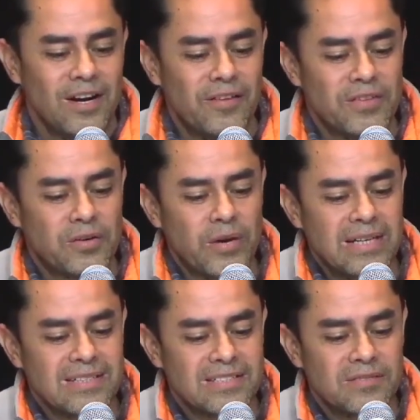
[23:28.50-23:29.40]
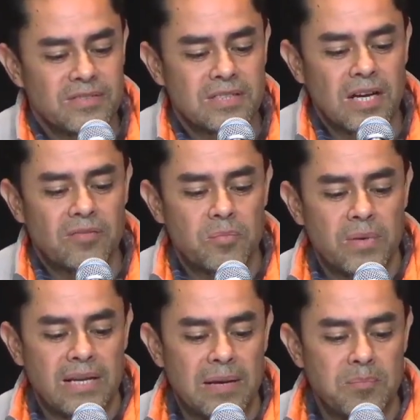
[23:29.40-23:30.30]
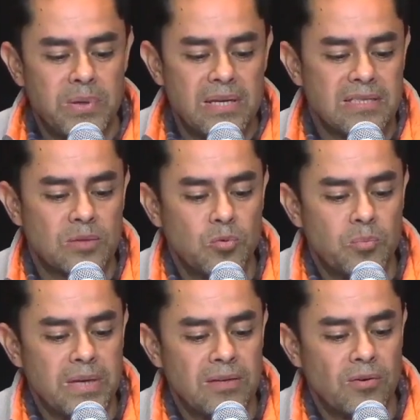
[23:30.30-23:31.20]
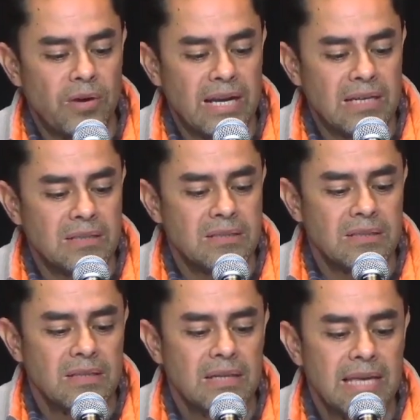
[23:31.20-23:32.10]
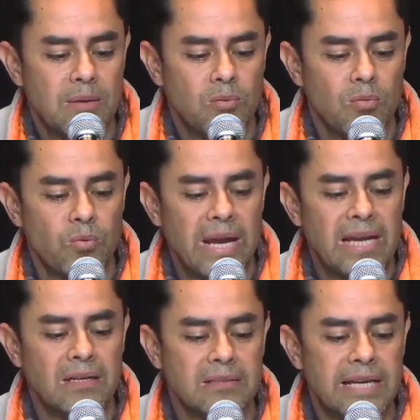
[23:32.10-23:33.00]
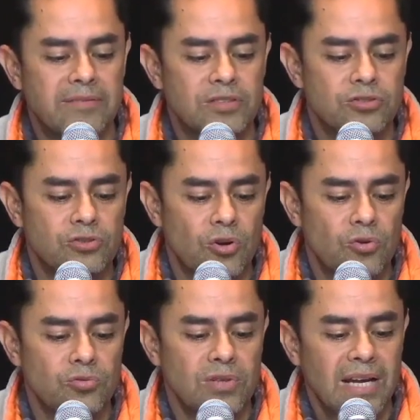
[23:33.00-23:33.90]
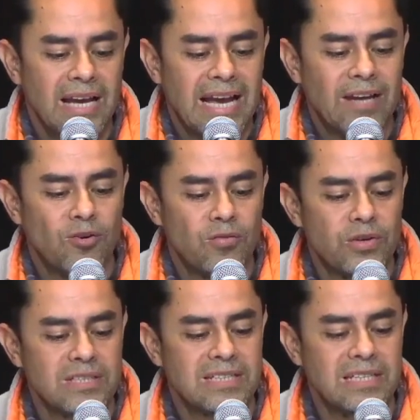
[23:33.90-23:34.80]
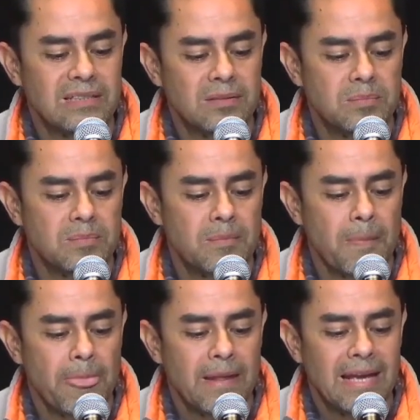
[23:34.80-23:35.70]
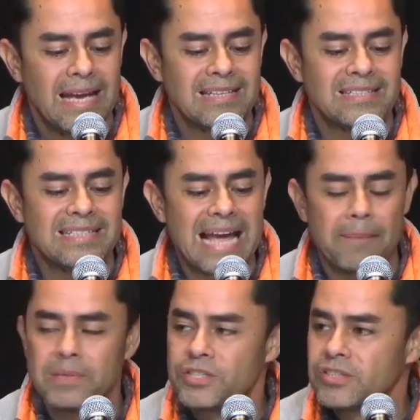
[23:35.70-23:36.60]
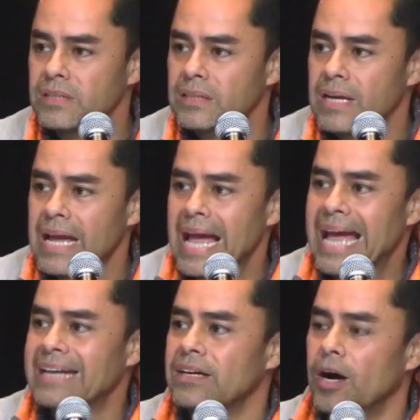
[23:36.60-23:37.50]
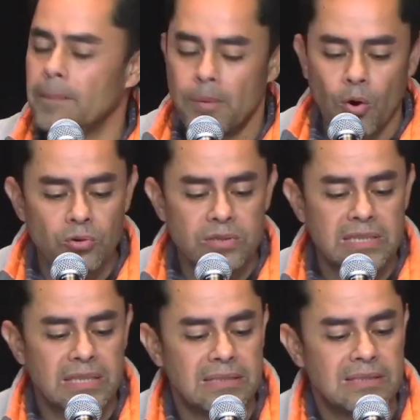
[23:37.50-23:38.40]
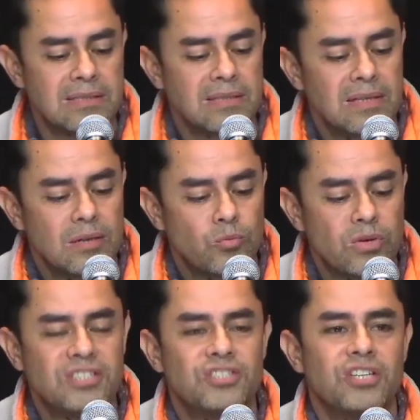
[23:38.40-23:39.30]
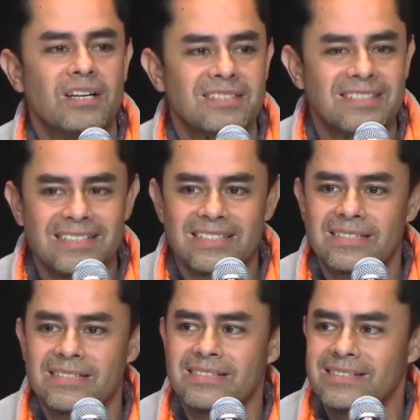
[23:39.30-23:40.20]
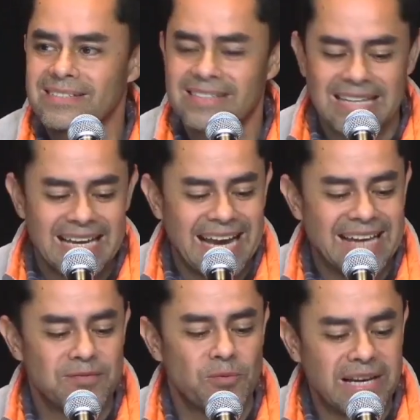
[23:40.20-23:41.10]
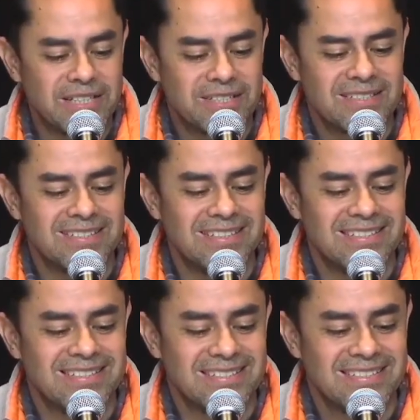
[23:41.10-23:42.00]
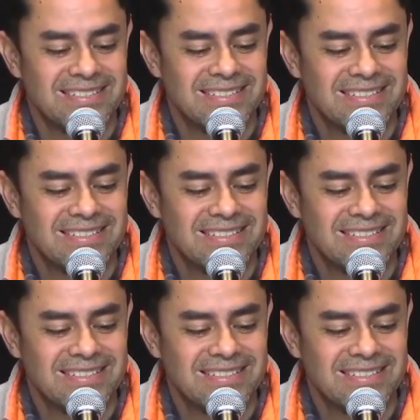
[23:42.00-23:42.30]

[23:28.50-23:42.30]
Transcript: Of the greatness of his government and peace, there will be no end. He will reign on David's throne and over his kingdom, establishing and upholding it with justice and righteousness